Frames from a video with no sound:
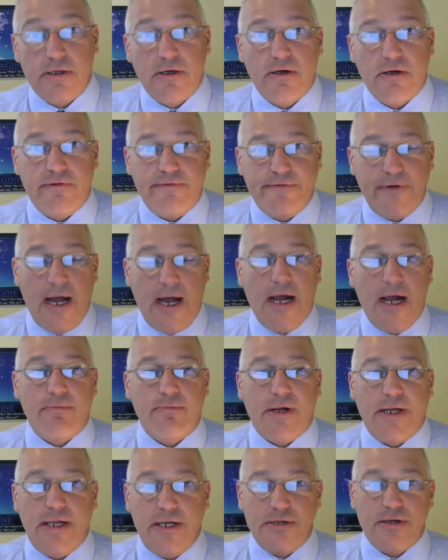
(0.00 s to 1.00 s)
A fireman,
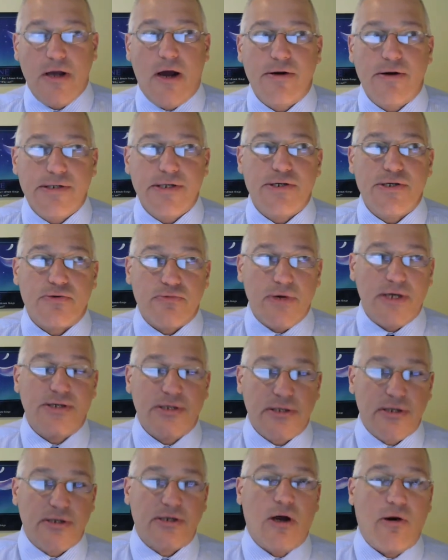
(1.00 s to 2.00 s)
he knows there's risk
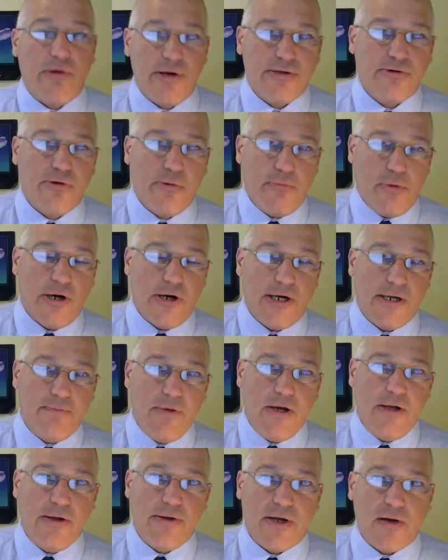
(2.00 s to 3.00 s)
to go into a burning
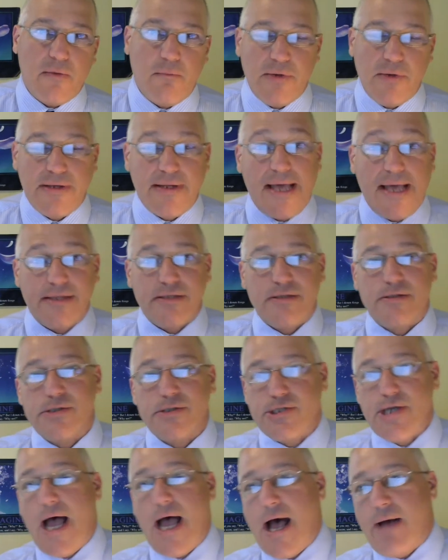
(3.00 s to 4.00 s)
building, but that's his
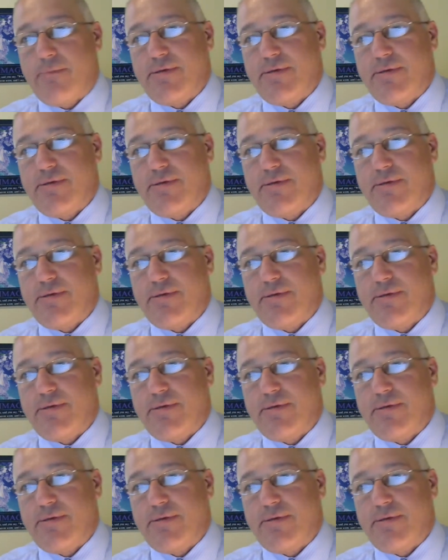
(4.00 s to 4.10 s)
job.